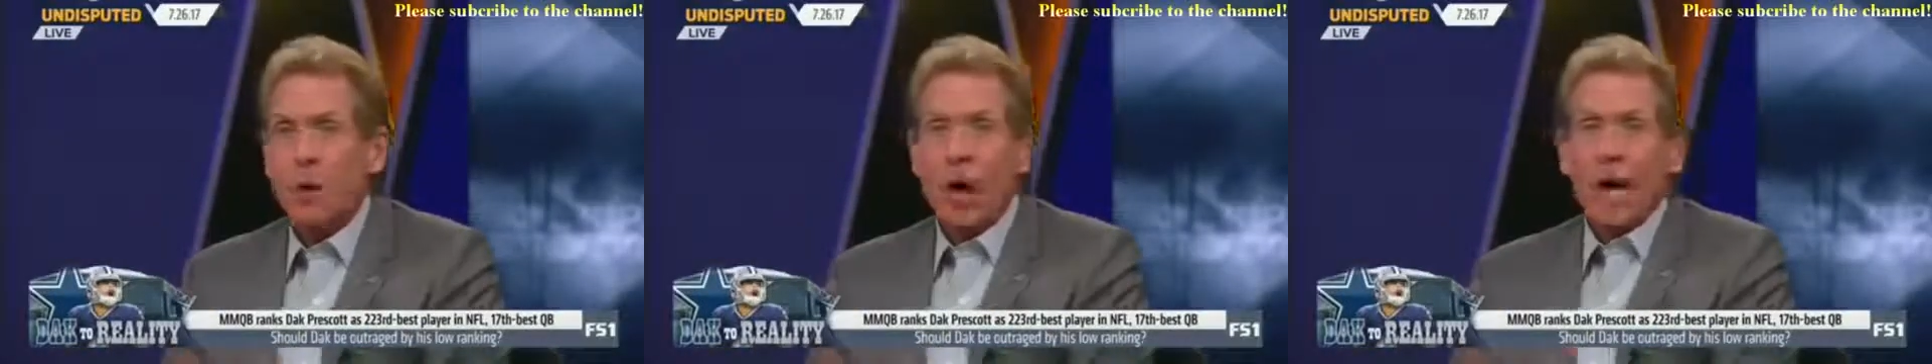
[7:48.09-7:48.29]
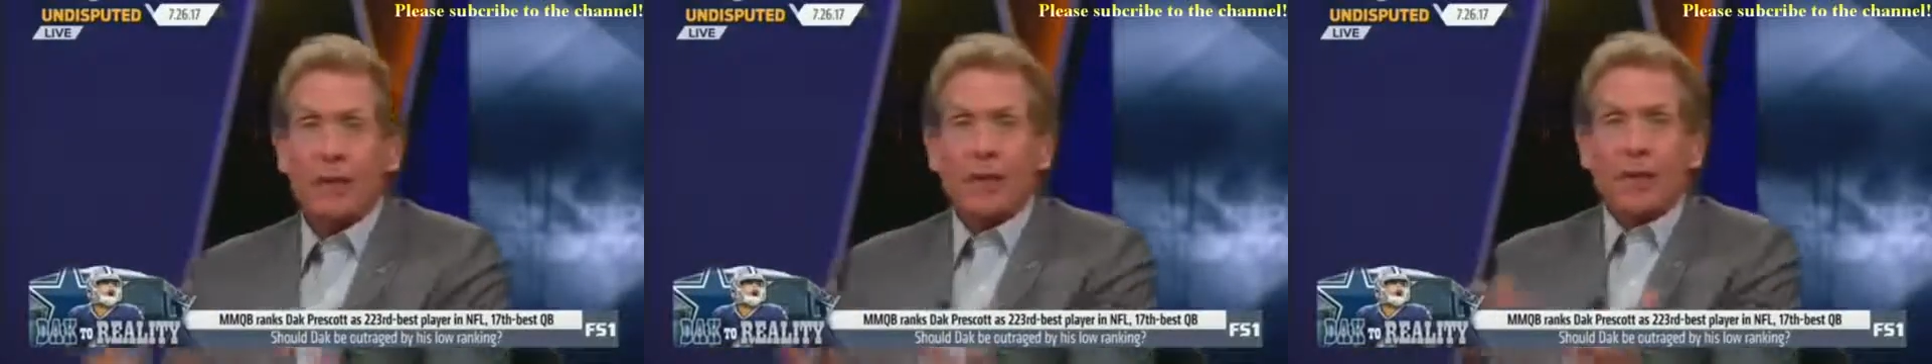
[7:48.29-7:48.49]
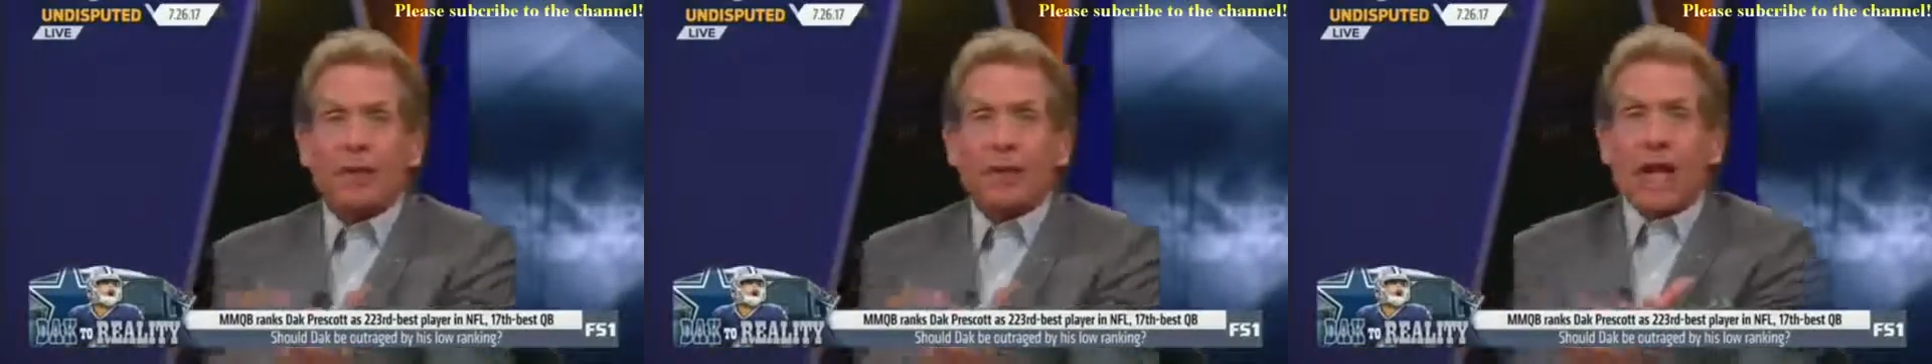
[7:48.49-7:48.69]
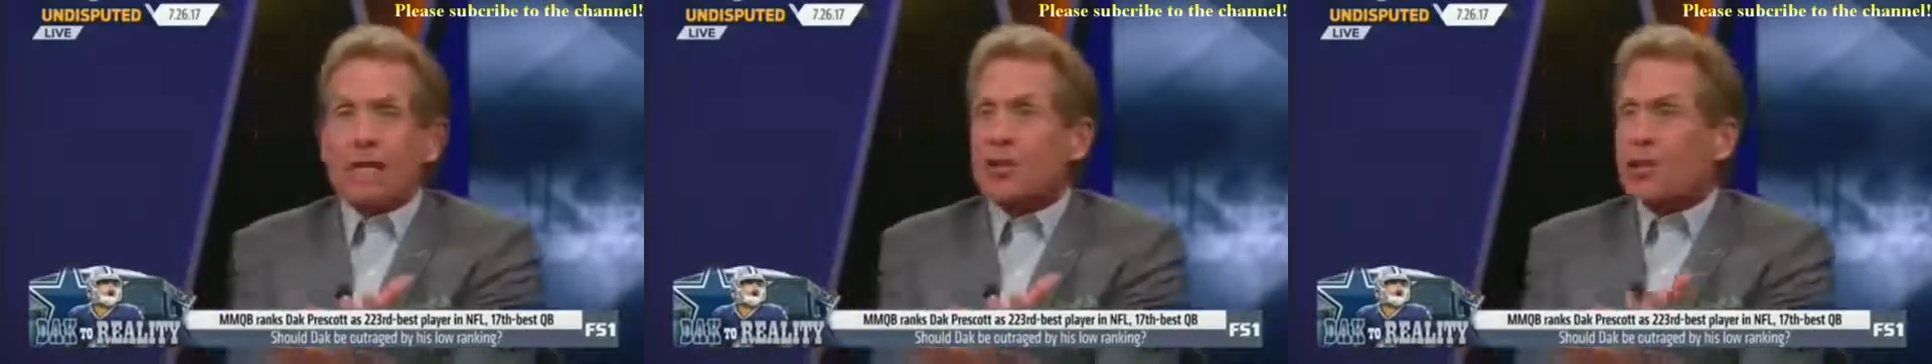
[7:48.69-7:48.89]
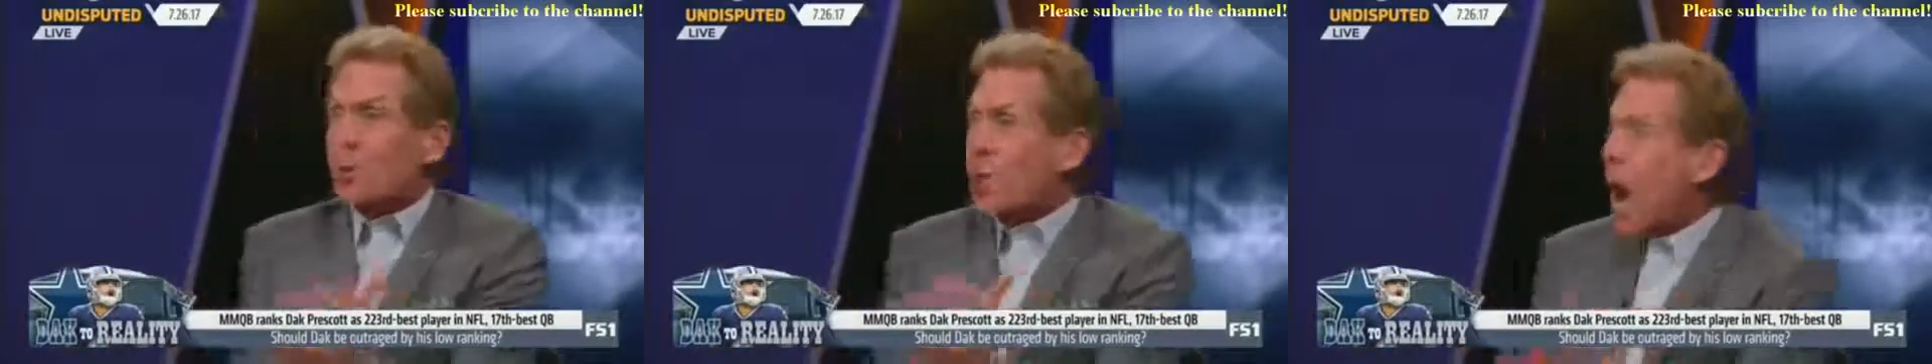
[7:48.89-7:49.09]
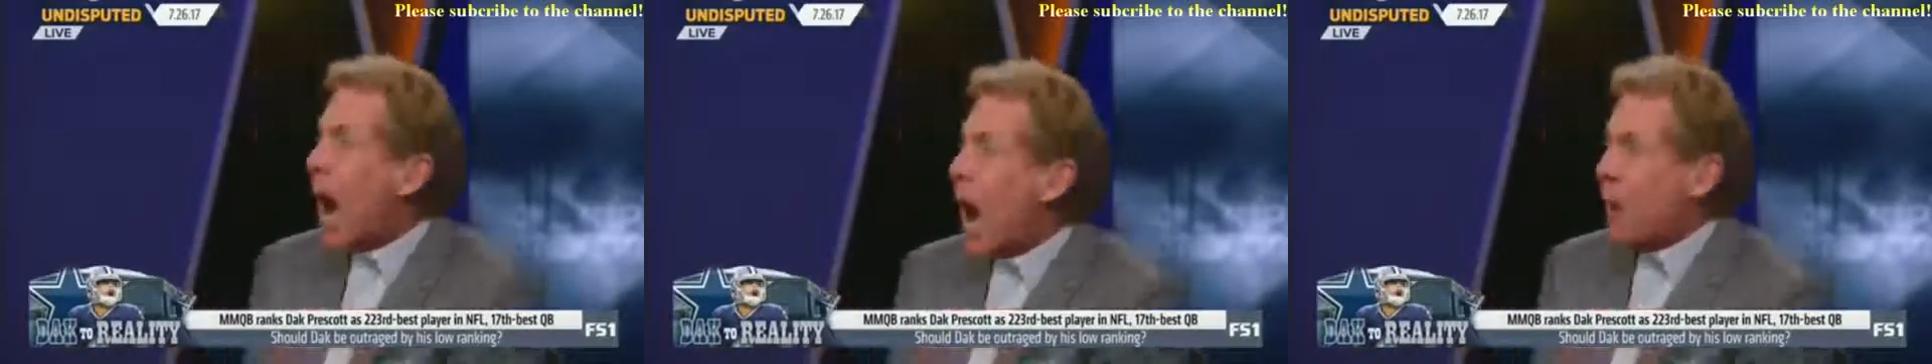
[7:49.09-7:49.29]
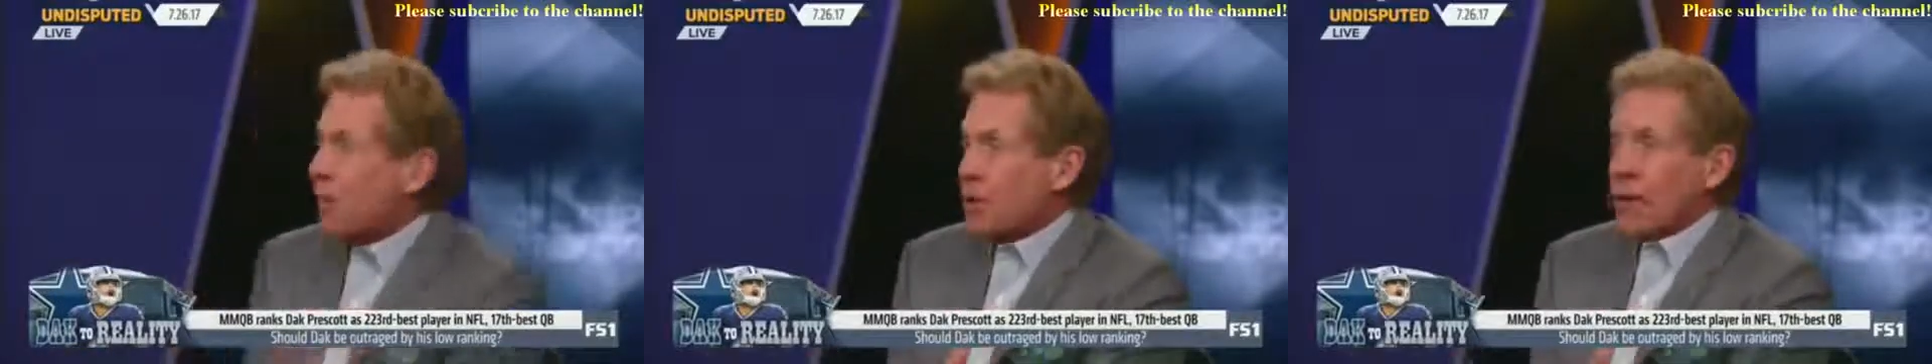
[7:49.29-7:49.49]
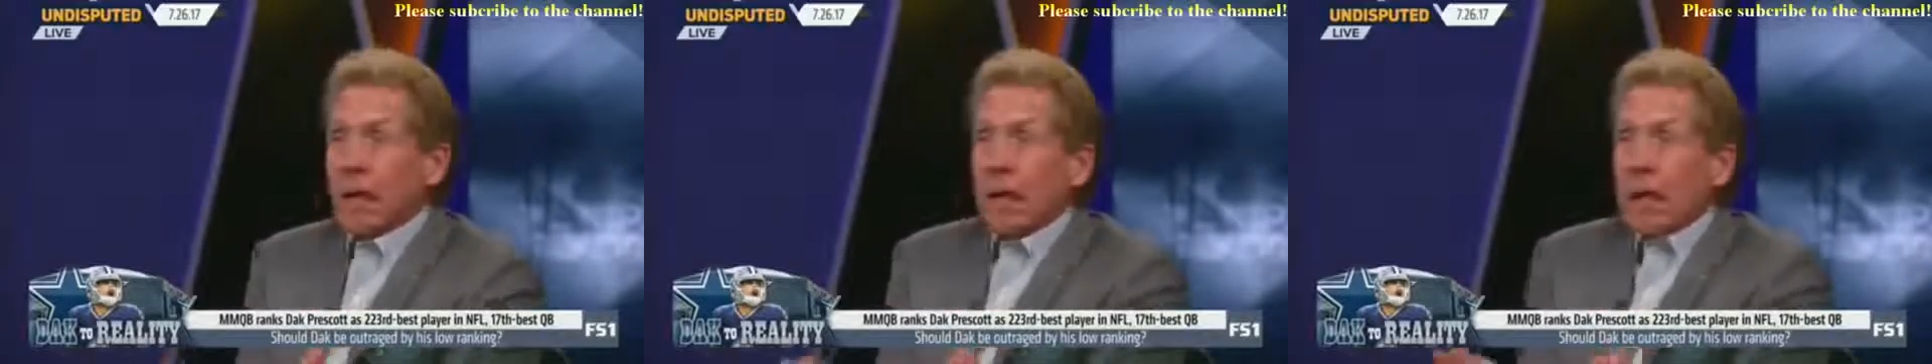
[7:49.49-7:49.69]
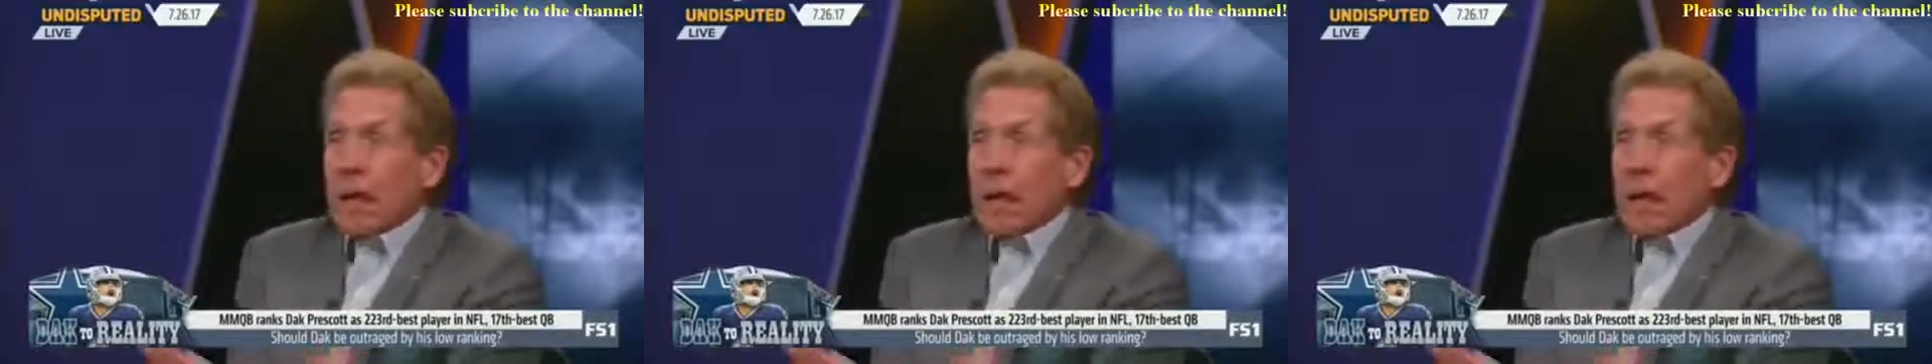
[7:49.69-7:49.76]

Bryant that they dropped.